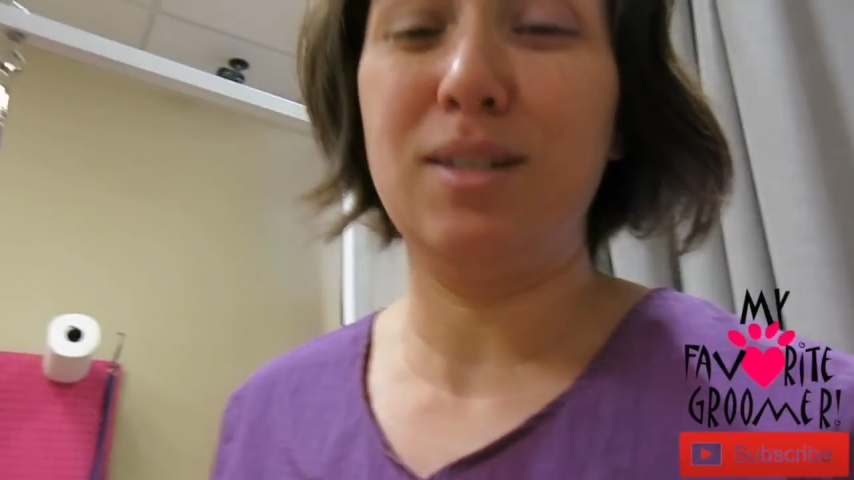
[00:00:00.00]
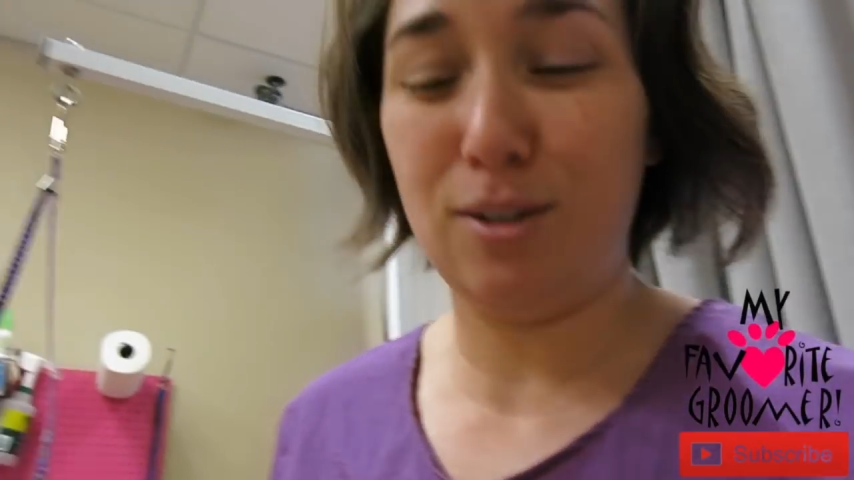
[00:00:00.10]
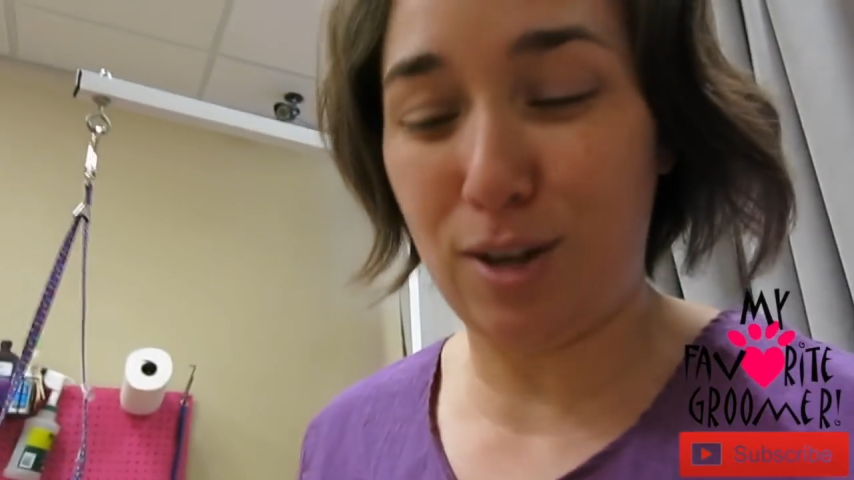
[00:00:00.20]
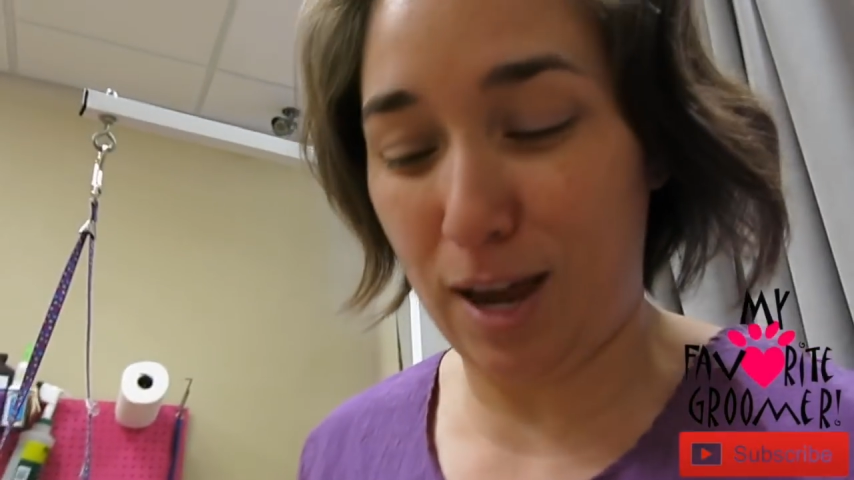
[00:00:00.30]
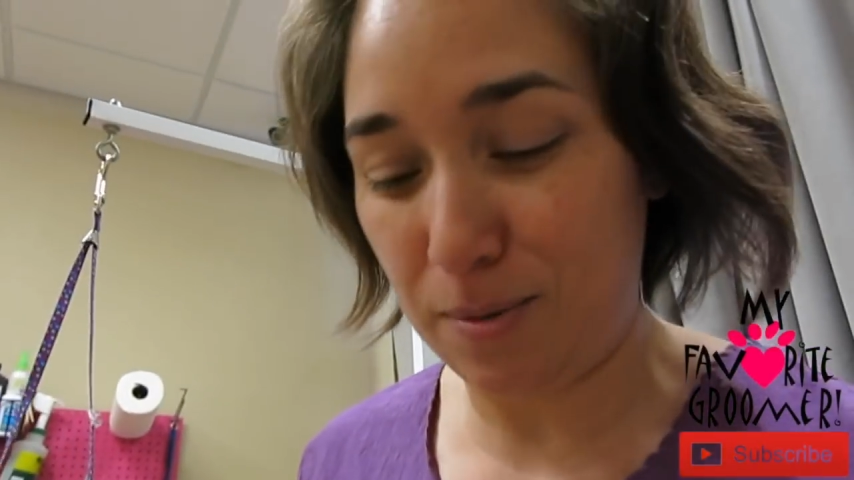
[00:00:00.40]

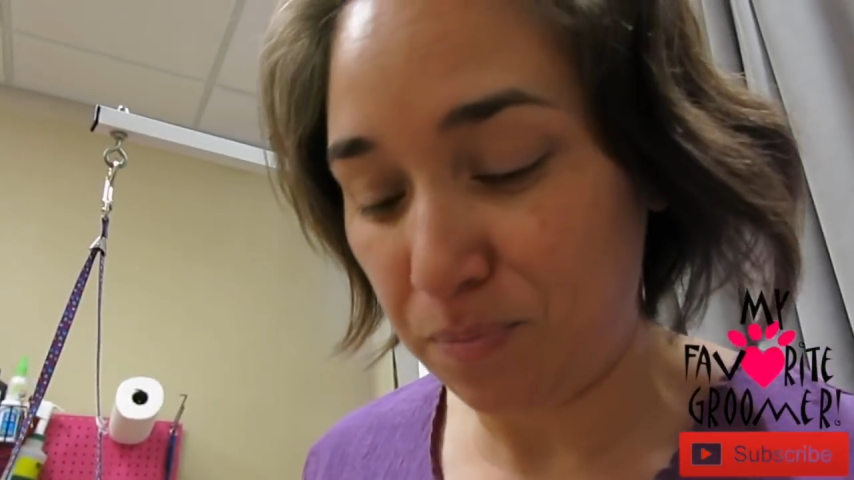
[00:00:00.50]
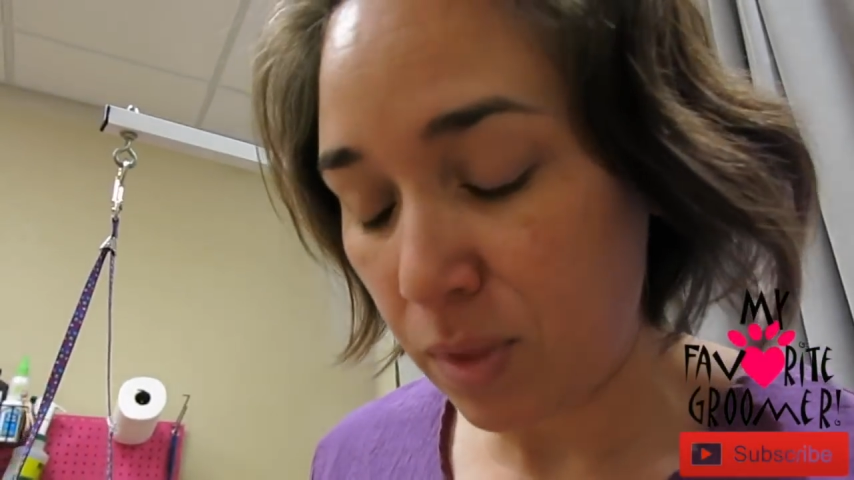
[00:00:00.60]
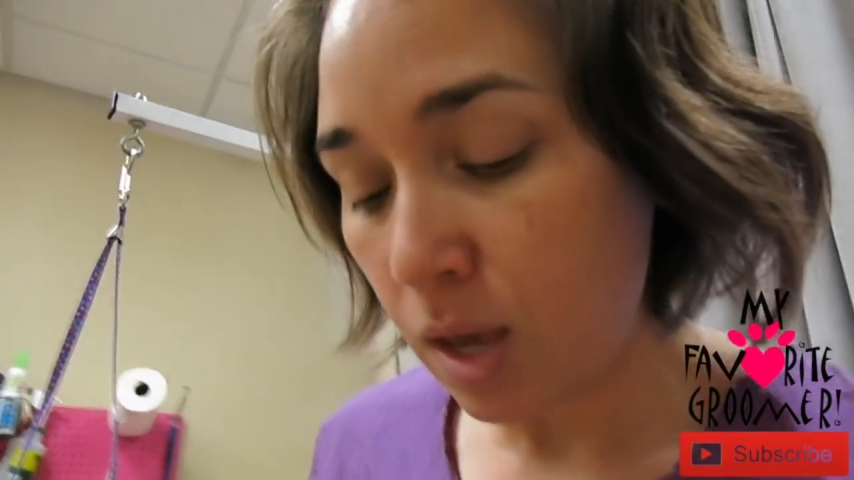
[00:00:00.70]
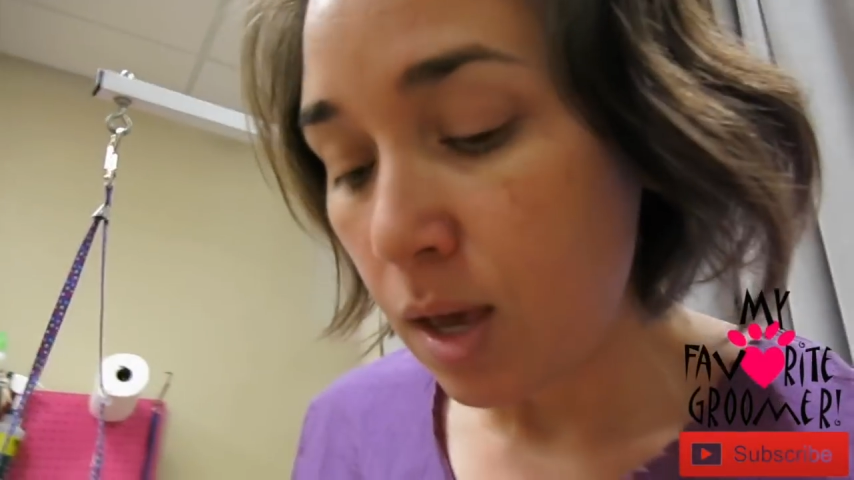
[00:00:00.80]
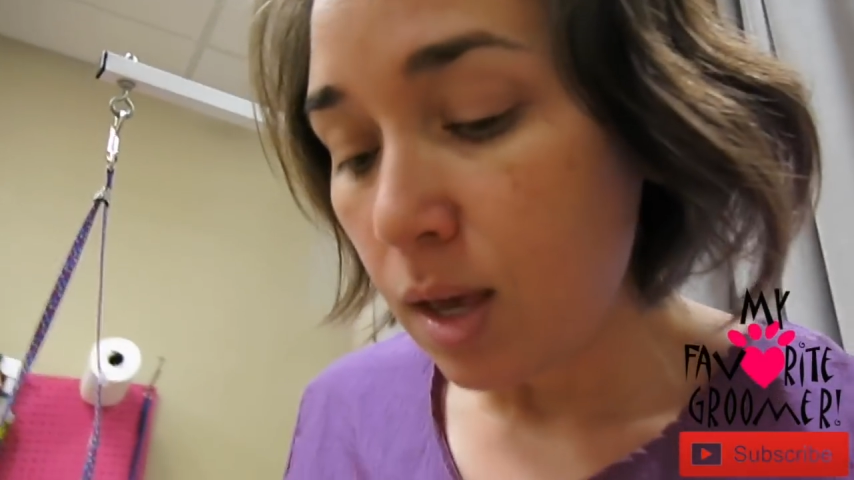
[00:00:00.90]
okay?
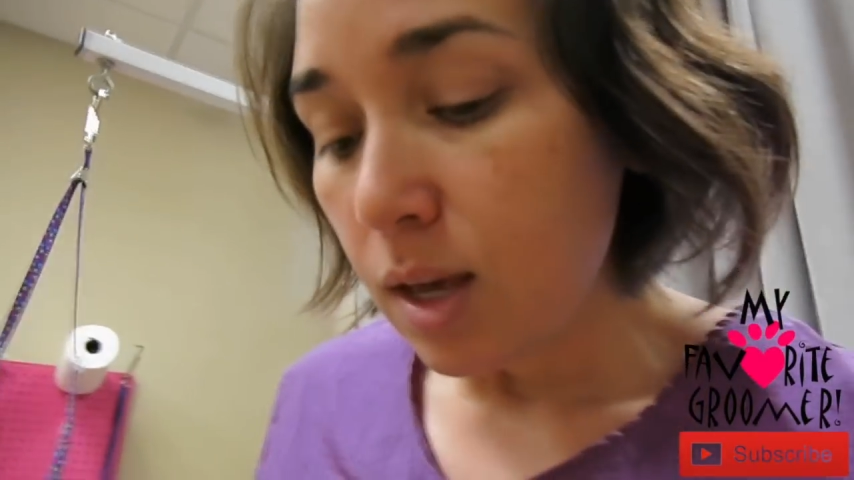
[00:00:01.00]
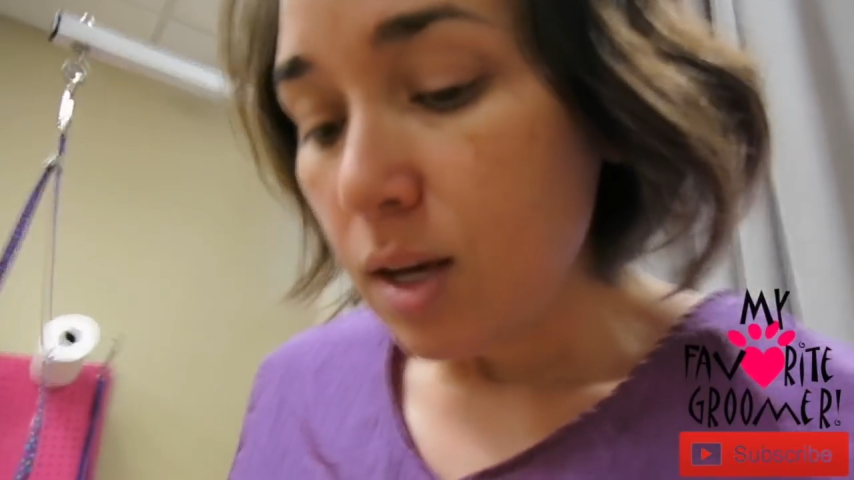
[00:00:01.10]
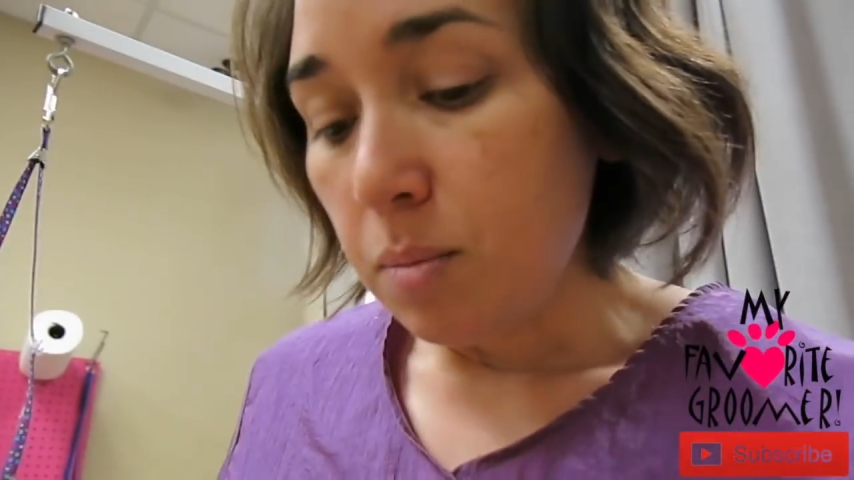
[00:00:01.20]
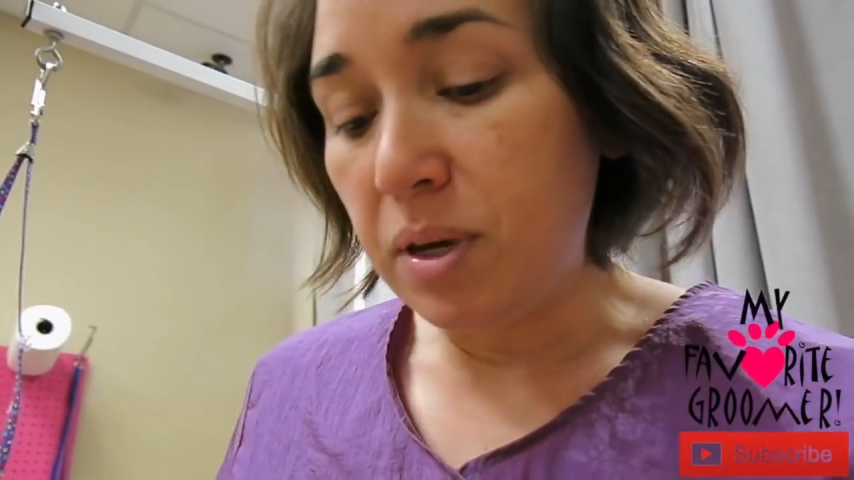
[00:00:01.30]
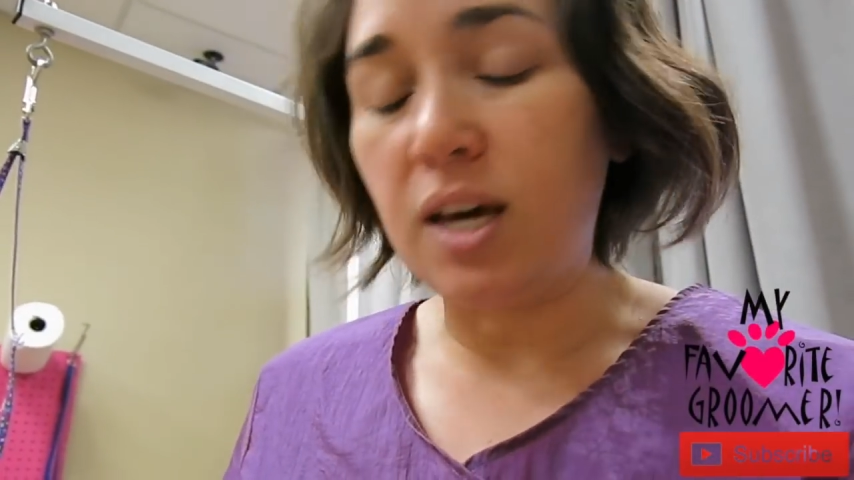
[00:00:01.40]

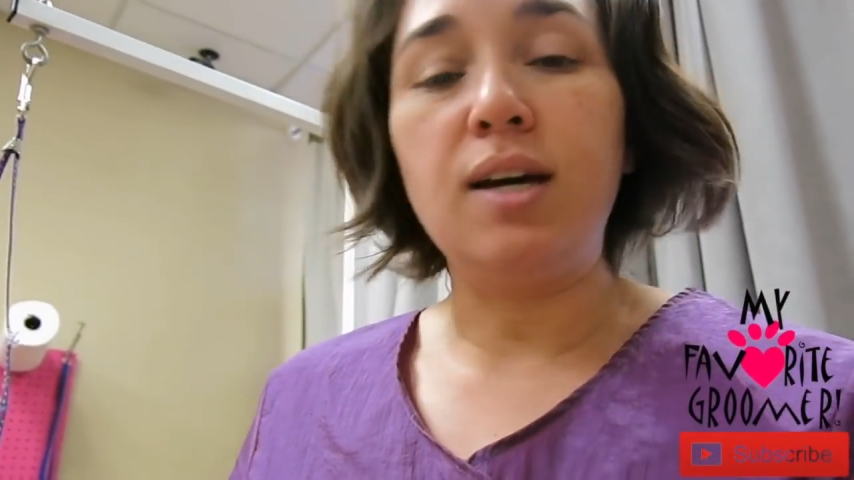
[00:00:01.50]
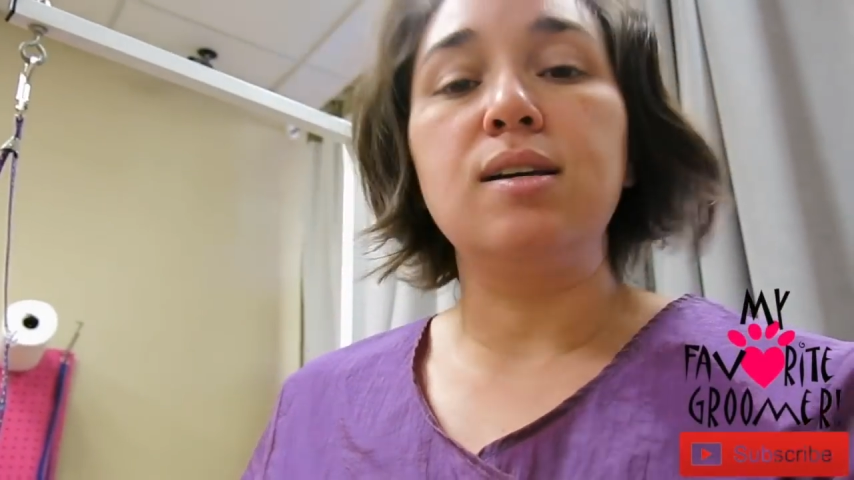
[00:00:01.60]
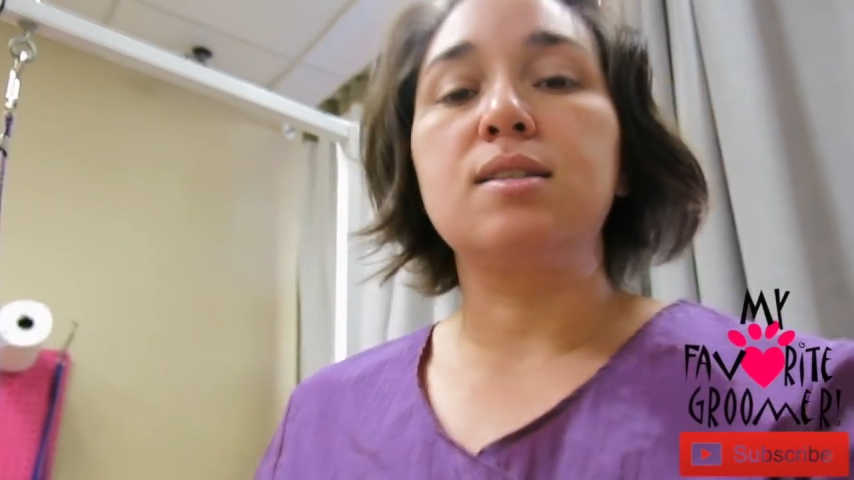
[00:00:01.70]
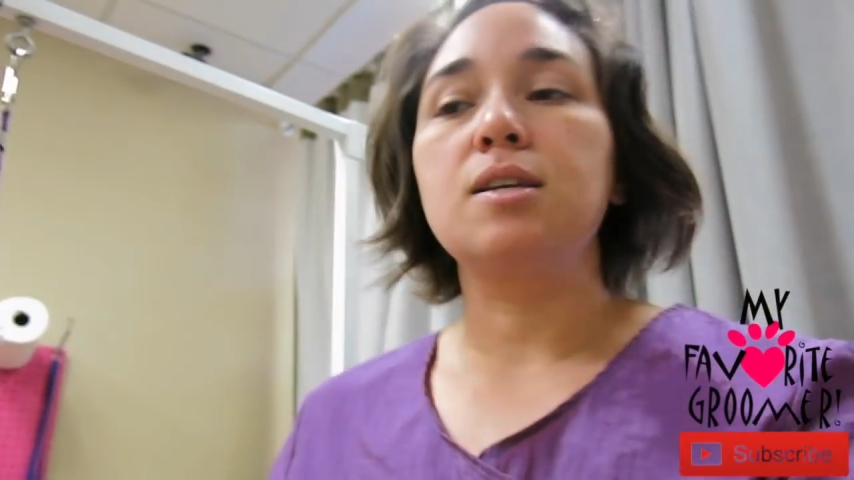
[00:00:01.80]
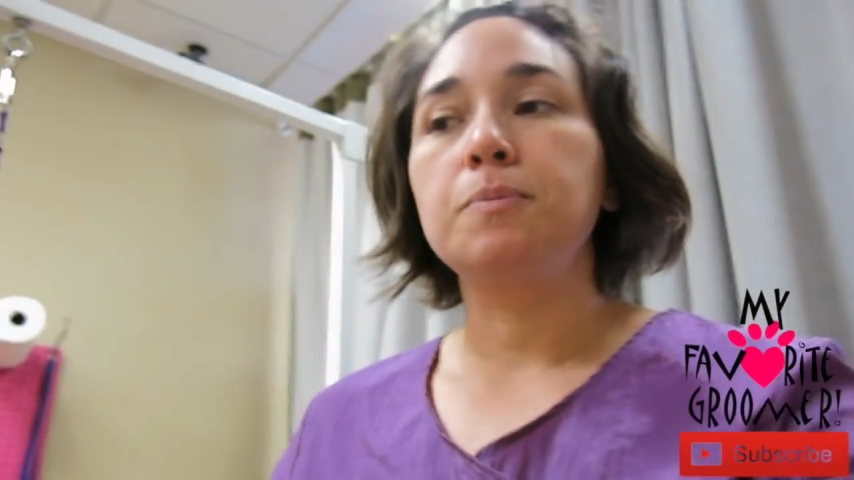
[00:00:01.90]

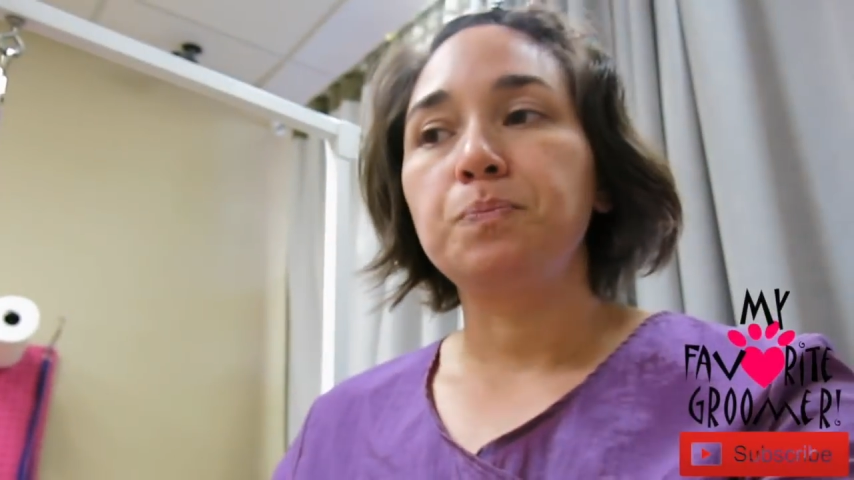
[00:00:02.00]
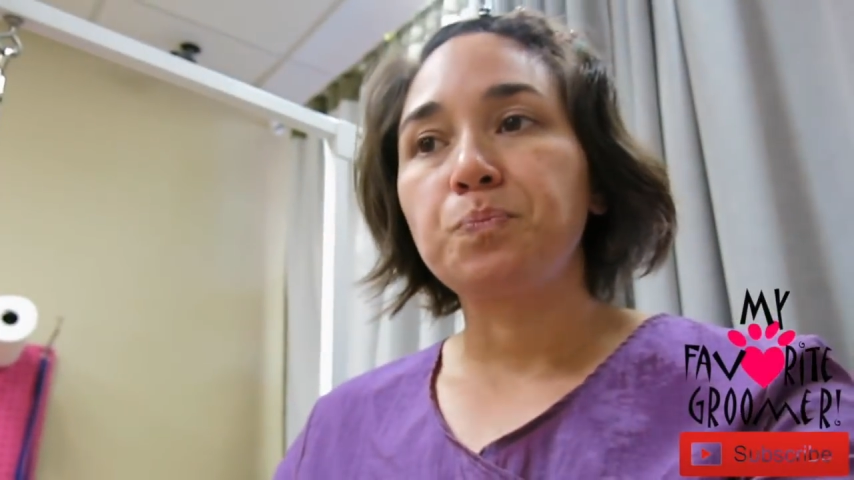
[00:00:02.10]
Because